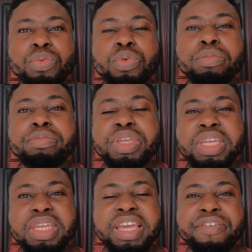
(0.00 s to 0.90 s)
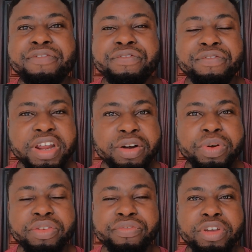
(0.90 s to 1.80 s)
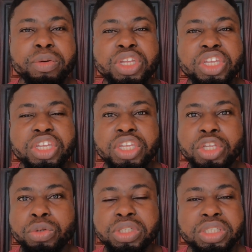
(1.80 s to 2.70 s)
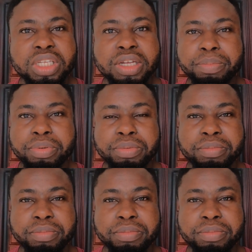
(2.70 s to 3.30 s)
will be a very, very huge step